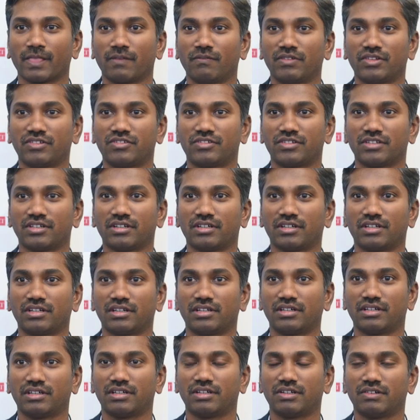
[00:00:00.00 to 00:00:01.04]
which
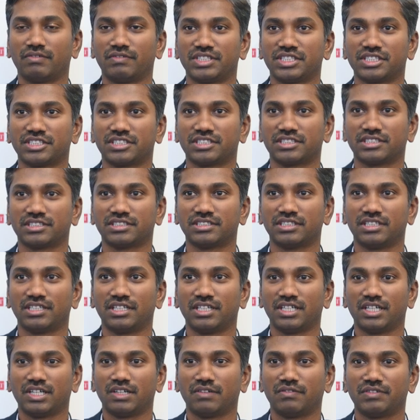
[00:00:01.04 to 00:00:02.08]
uh, uh, which is
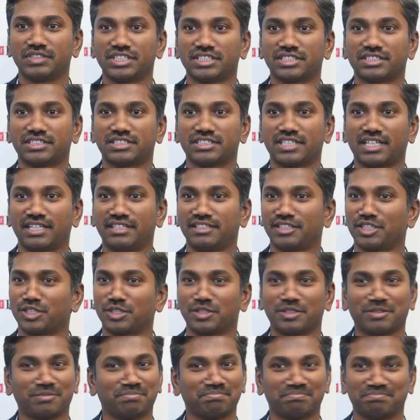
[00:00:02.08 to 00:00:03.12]
which is
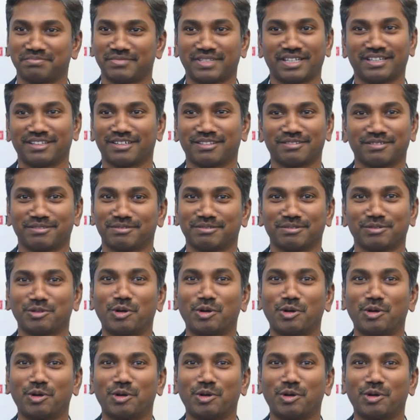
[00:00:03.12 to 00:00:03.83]
an um, uh,